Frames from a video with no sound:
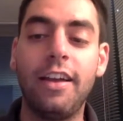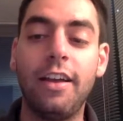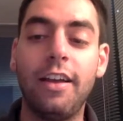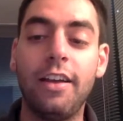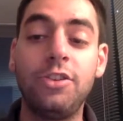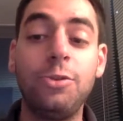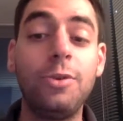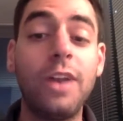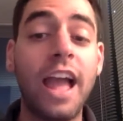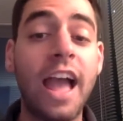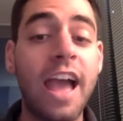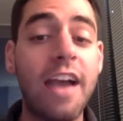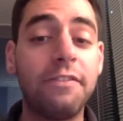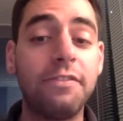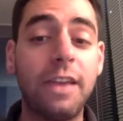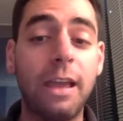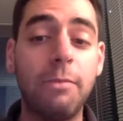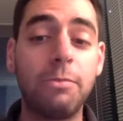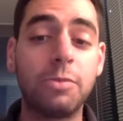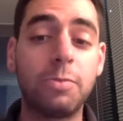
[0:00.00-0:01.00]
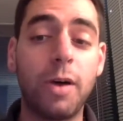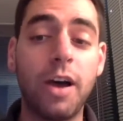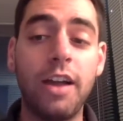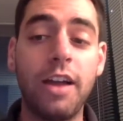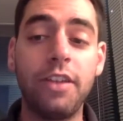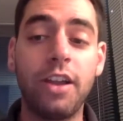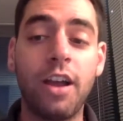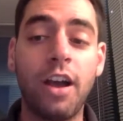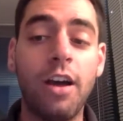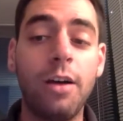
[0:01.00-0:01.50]
2.5 games behind
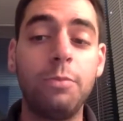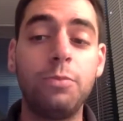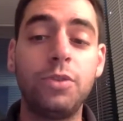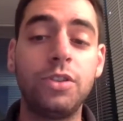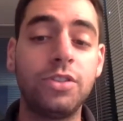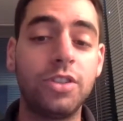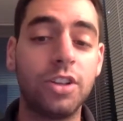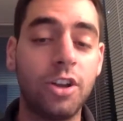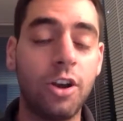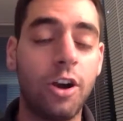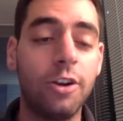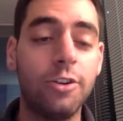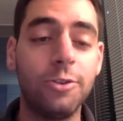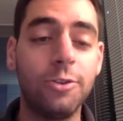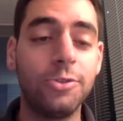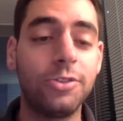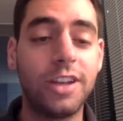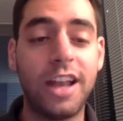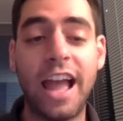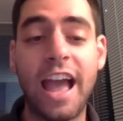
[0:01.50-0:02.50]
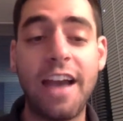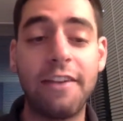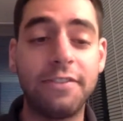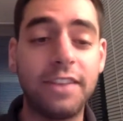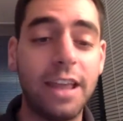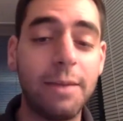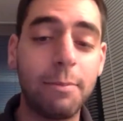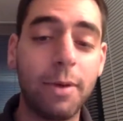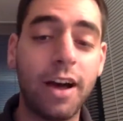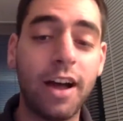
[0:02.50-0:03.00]
the Cubs is the Cardinals, and a half
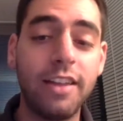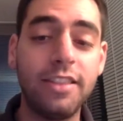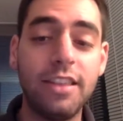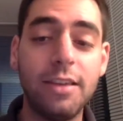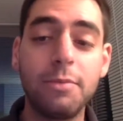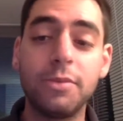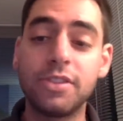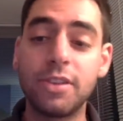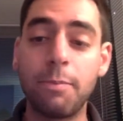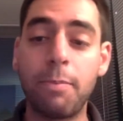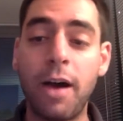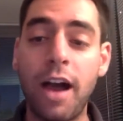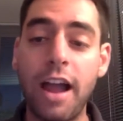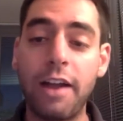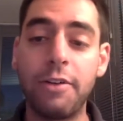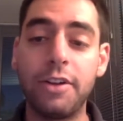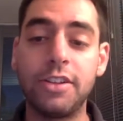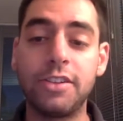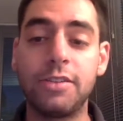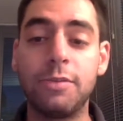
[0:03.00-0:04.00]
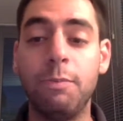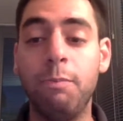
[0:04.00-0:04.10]
game behind them is the Pirates.